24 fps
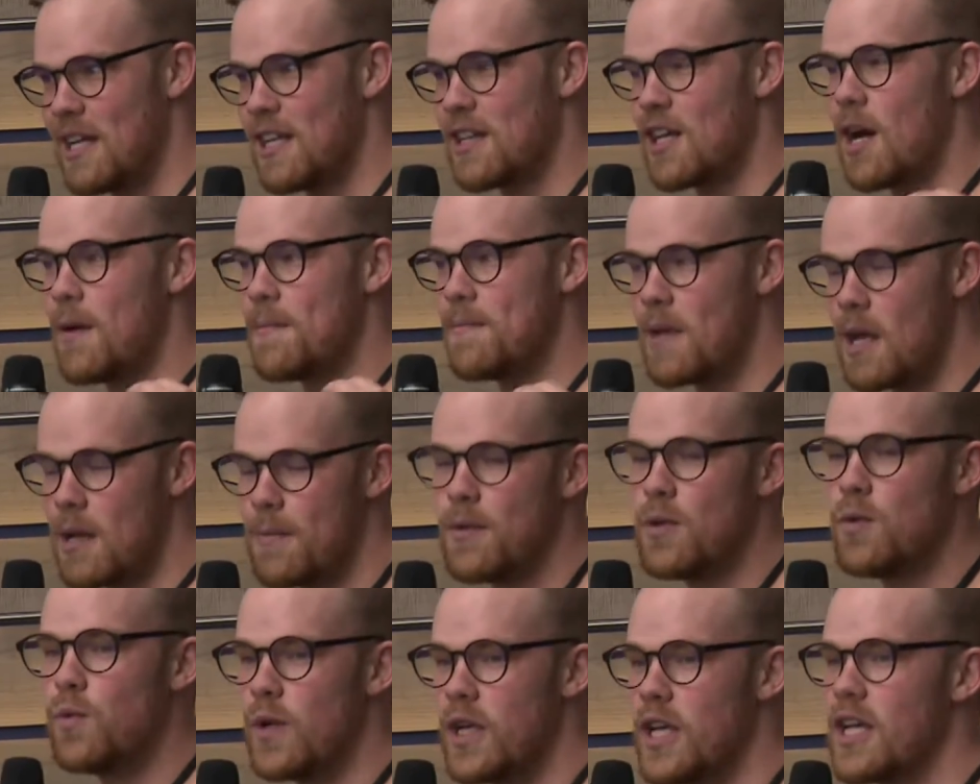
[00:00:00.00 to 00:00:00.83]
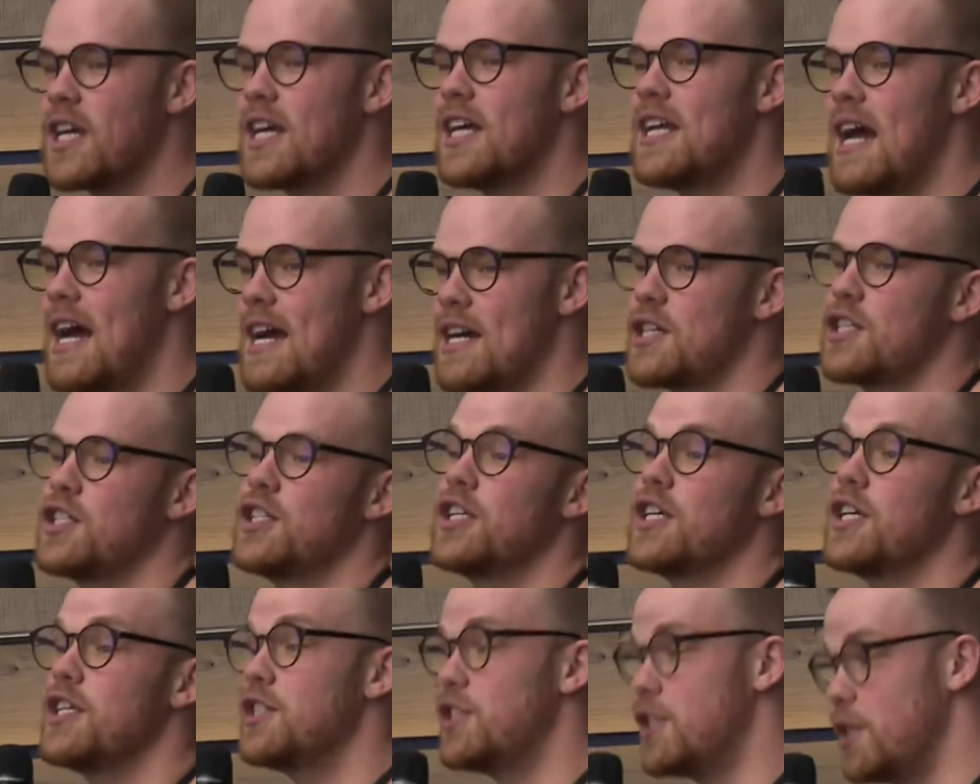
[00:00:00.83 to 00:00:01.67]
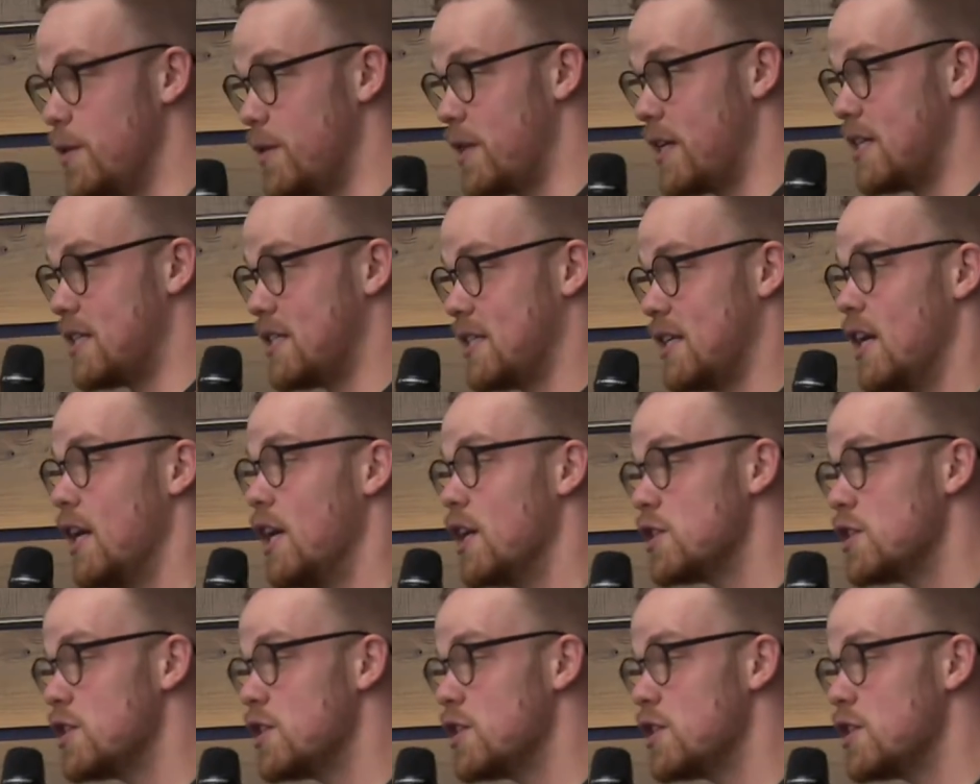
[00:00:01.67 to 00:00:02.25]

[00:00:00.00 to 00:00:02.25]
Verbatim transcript: He thought maybe we can actually do this.